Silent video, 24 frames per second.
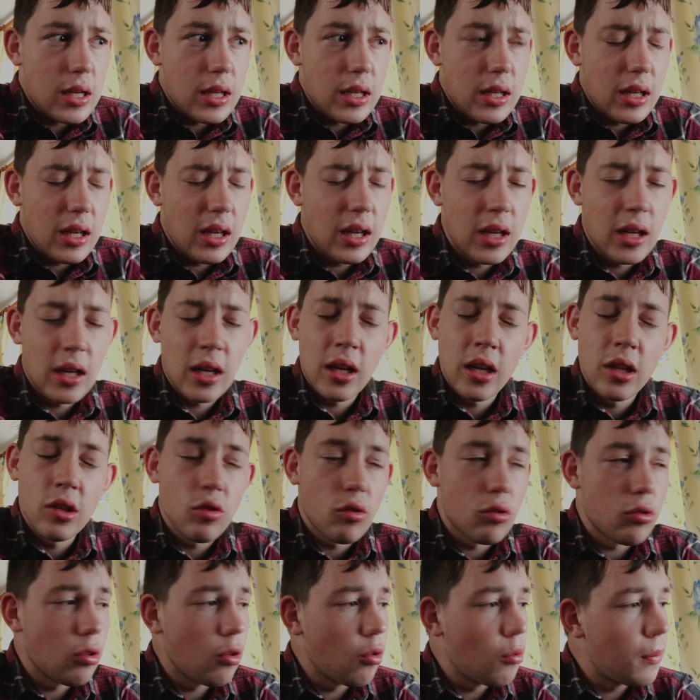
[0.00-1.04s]
I
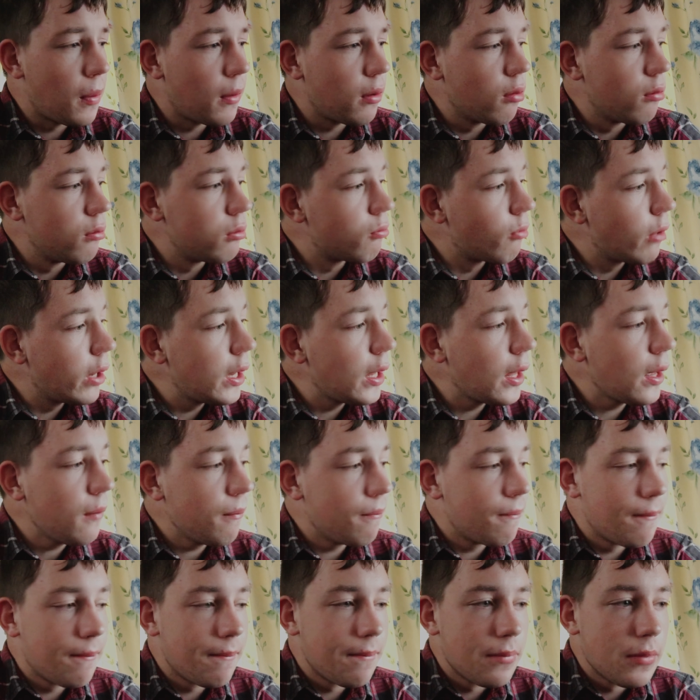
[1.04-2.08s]
don't know about really.
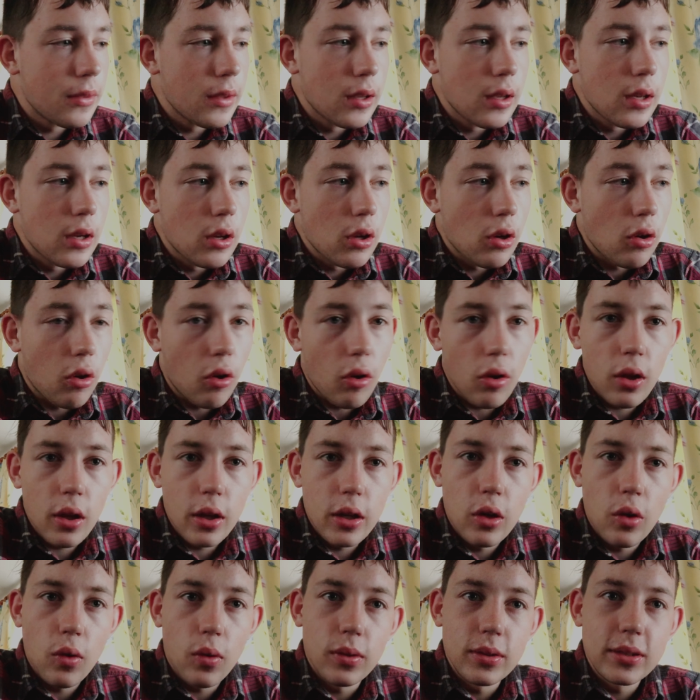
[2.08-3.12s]
All I
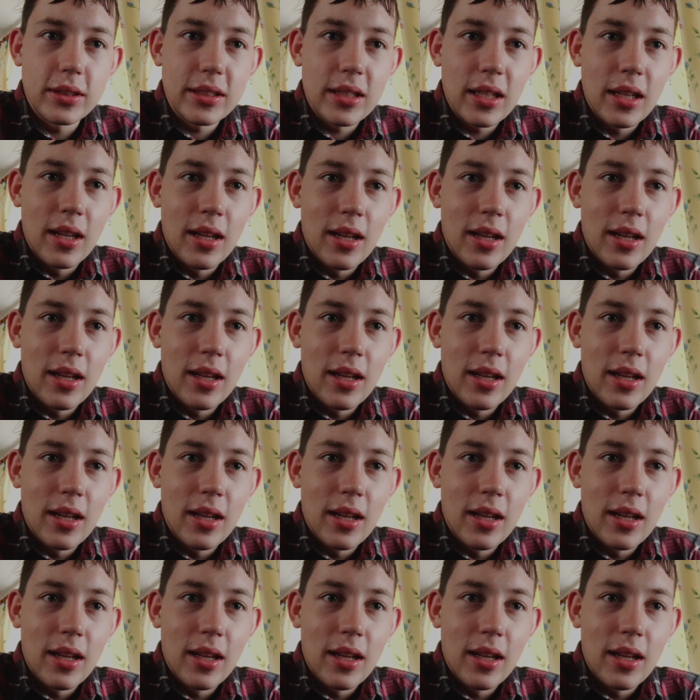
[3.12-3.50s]
know is